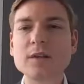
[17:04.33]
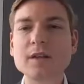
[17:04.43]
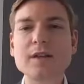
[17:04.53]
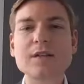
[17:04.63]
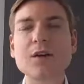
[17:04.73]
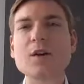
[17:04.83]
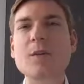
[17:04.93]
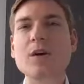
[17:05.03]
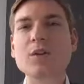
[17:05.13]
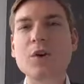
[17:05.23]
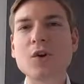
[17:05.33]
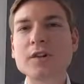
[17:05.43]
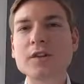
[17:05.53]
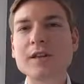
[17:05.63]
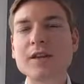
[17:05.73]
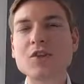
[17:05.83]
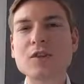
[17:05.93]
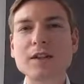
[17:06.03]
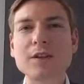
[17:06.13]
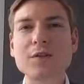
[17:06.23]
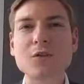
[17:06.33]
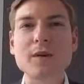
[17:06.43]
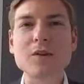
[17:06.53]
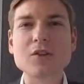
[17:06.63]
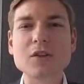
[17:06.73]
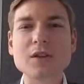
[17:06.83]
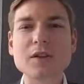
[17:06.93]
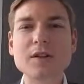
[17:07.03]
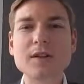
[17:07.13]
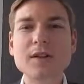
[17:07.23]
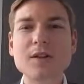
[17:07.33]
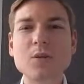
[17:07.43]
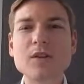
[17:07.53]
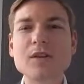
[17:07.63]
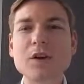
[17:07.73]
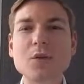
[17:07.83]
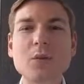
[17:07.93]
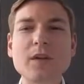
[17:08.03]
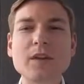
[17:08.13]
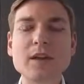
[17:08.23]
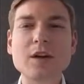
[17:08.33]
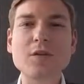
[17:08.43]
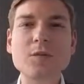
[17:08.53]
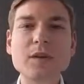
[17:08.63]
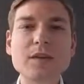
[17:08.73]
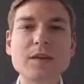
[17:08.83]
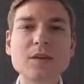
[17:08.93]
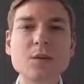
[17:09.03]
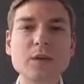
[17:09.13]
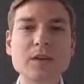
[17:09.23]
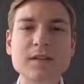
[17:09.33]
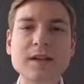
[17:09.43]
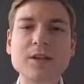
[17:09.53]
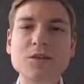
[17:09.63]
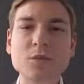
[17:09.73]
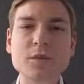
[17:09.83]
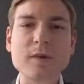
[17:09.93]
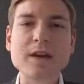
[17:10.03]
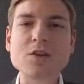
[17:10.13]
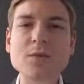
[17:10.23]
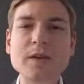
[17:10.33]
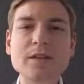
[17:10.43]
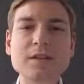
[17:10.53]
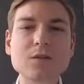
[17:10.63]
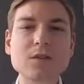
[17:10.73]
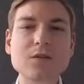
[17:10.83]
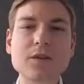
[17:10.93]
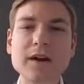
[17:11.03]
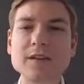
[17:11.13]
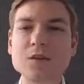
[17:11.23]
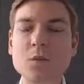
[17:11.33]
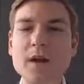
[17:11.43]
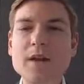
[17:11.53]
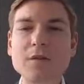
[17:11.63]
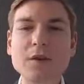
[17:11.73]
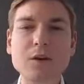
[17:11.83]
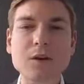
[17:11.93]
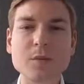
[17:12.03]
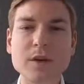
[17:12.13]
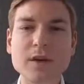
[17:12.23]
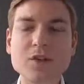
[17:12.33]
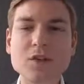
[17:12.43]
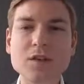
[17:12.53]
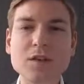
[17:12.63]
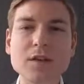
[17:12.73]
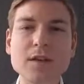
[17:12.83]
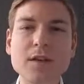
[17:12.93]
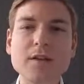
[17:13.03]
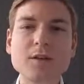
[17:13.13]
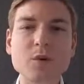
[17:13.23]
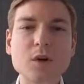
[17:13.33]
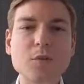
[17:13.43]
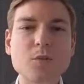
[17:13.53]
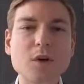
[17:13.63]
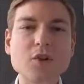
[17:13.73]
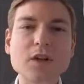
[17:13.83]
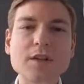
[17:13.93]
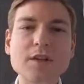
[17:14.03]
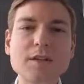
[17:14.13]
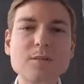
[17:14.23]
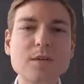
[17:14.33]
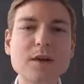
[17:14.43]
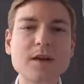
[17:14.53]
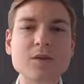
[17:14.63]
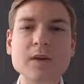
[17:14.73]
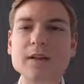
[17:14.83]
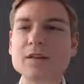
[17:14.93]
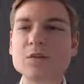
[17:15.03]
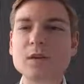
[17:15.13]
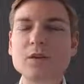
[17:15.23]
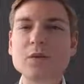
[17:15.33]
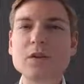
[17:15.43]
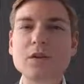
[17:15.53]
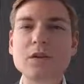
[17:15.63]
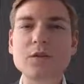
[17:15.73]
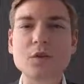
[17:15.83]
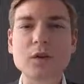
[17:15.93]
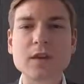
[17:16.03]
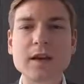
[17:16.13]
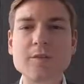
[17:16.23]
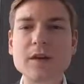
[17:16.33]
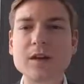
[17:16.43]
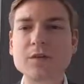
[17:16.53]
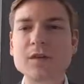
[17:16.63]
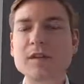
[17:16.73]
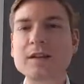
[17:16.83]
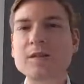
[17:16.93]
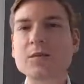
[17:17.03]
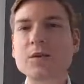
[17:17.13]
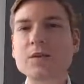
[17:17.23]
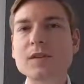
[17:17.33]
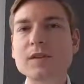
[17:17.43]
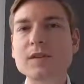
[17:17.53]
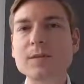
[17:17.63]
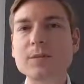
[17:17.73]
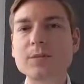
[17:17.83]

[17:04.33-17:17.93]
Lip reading: it is all about organization and information. We started with a kickoff meeting with the selling group's management to define the way of collaboration, the broader project team, as well as to agree on the further timeline of the sales process.